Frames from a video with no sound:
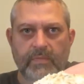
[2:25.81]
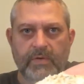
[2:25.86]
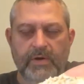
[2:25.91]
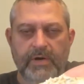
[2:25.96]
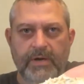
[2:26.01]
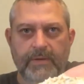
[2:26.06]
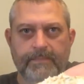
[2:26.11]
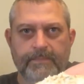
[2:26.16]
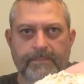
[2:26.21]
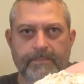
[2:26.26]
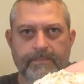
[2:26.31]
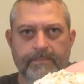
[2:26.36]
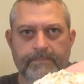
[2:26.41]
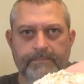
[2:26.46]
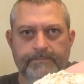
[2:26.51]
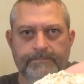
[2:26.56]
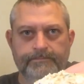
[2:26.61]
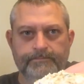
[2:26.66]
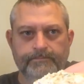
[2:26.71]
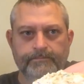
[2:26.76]
There you go.
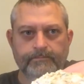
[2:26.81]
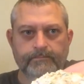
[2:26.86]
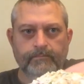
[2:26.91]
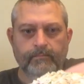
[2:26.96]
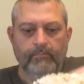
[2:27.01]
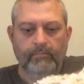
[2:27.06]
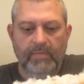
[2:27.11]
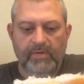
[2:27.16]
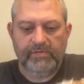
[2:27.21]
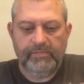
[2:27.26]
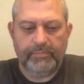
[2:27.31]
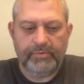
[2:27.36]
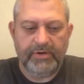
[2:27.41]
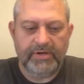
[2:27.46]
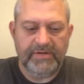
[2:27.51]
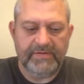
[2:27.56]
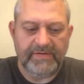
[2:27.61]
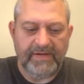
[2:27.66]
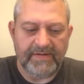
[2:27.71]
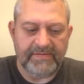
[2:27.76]
Makes a pretty
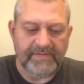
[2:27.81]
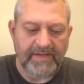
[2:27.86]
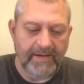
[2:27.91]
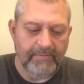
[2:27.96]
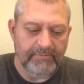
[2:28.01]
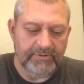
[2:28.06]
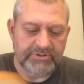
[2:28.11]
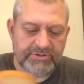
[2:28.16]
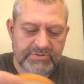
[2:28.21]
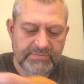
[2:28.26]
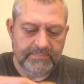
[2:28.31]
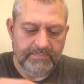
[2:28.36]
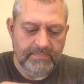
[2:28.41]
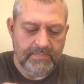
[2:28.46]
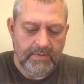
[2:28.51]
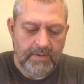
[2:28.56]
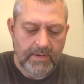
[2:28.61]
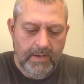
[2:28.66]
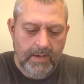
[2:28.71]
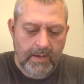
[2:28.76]
good size sandwich.
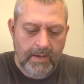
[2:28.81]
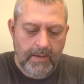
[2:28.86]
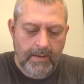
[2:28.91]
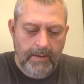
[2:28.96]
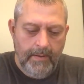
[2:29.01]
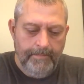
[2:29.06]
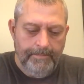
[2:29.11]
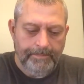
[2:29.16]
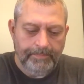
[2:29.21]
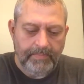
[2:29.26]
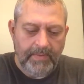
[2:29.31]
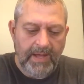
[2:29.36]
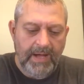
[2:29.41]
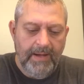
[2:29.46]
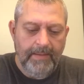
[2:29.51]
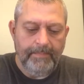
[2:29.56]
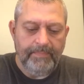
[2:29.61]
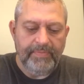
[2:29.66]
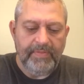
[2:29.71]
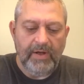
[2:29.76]

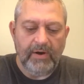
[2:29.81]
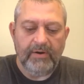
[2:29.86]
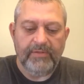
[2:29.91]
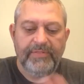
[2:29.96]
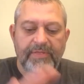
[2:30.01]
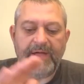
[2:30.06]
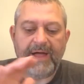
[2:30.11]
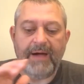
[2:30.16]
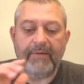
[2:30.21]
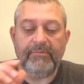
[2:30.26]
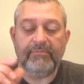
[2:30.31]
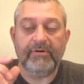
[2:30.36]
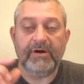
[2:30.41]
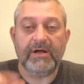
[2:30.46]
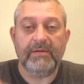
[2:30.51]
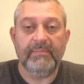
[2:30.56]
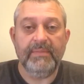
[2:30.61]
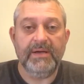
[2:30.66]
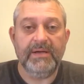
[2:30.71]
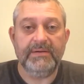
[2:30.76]
The only thing I would
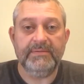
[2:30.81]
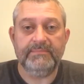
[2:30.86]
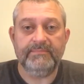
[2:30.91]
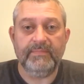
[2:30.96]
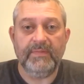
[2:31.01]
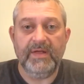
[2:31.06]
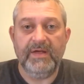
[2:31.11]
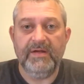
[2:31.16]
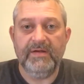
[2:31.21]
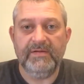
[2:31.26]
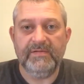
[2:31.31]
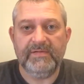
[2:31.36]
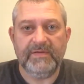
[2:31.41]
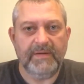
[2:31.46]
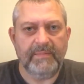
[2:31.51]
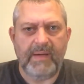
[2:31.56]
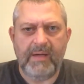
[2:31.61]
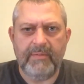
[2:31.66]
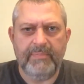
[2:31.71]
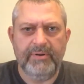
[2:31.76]
recommend is
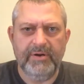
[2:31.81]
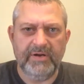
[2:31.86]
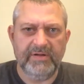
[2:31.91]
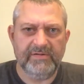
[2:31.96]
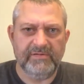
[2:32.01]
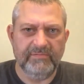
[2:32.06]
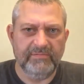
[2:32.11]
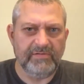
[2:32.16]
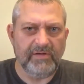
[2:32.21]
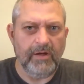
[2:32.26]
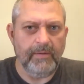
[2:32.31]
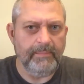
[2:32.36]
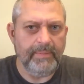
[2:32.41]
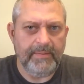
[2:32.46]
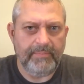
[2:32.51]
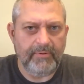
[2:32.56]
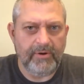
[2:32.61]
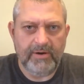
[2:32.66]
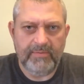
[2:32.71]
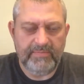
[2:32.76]
maybe putting some salt and
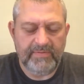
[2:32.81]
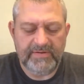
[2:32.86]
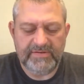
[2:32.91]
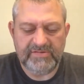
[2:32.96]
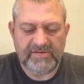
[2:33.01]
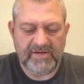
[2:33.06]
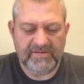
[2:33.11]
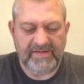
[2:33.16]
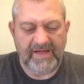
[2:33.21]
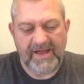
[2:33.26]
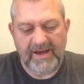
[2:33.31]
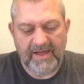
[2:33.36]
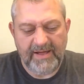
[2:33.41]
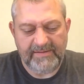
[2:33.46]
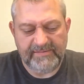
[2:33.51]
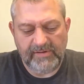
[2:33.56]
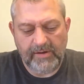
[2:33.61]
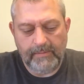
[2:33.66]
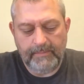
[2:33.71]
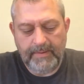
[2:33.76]
pepper on it, just because I
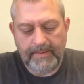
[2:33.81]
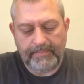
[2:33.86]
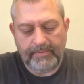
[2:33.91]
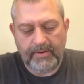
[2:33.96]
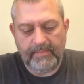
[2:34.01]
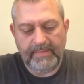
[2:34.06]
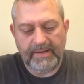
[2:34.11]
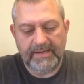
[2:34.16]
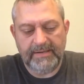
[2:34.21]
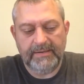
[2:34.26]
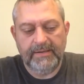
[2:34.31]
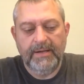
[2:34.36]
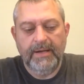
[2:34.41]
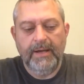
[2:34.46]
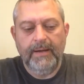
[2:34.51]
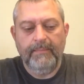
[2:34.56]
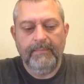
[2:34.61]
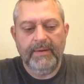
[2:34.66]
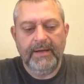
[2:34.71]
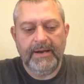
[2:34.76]
like salt and pepper on mine.
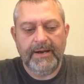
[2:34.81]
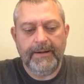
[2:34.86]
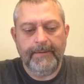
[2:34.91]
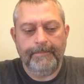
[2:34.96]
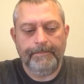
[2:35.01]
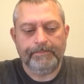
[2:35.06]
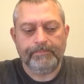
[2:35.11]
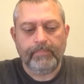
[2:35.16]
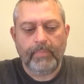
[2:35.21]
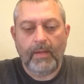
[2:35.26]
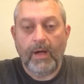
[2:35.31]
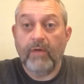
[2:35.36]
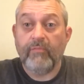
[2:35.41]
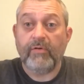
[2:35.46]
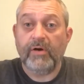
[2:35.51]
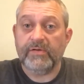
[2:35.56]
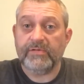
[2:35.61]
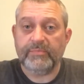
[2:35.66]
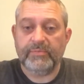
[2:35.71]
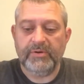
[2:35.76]
But
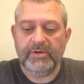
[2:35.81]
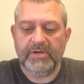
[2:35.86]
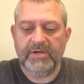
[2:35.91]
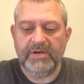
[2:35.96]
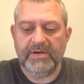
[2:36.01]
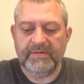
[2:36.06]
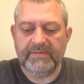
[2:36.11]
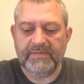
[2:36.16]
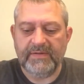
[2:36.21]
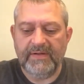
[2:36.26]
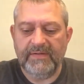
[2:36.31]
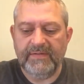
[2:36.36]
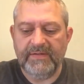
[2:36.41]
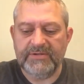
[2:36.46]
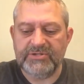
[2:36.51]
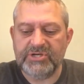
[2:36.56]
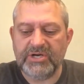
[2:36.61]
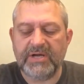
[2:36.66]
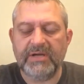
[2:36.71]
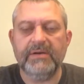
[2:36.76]
overall, it's pretty good. And
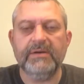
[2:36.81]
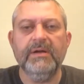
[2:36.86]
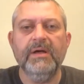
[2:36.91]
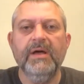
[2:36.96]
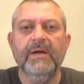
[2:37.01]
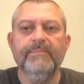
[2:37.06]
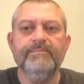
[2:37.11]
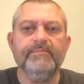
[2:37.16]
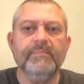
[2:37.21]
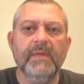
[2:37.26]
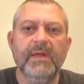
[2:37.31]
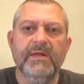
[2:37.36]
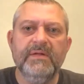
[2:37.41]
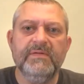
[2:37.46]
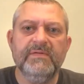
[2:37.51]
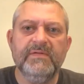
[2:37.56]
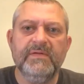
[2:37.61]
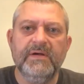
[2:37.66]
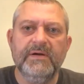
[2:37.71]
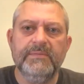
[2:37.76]
the chicken,
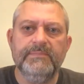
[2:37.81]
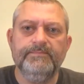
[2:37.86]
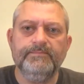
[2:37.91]
it's